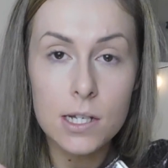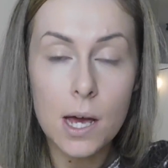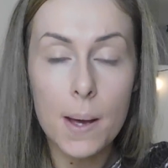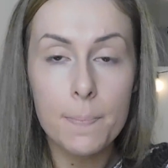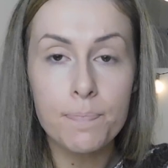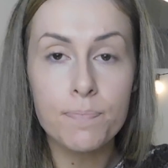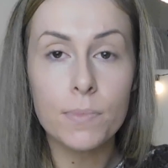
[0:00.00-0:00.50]

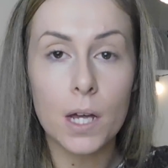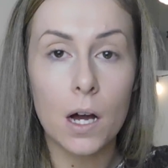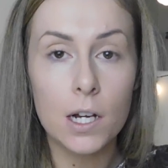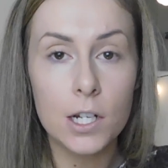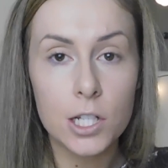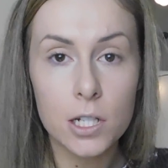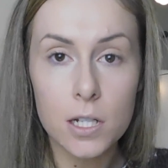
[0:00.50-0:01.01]

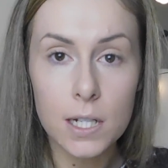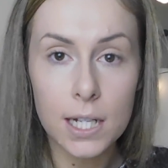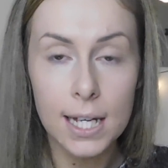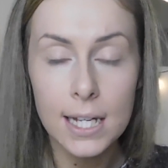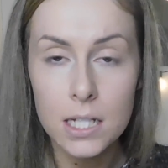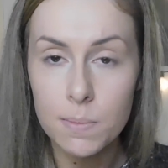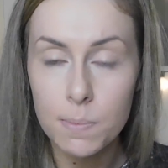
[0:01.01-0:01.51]
eyeshadow
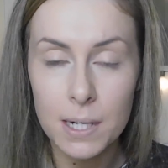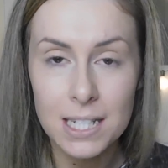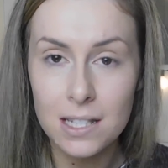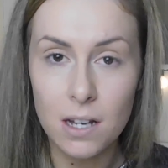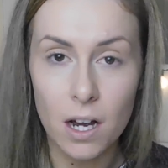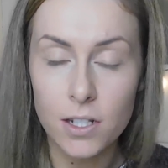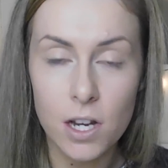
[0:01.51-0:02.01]
kits, but
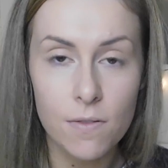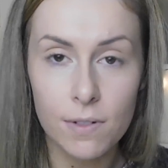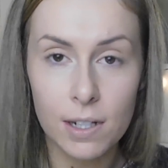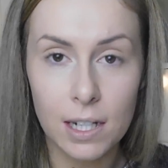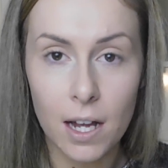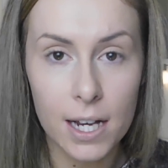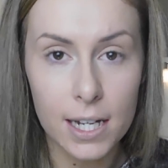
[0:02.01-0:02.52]
I don't
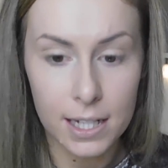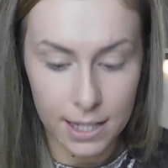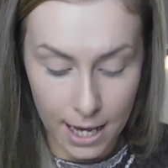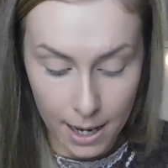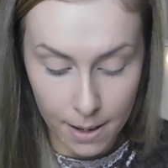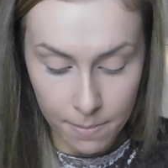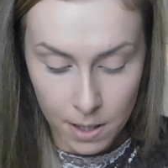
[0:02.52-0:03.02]
really like
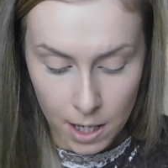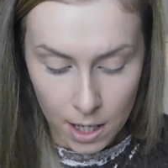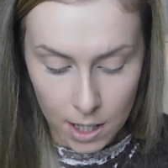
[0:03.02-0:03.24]
them.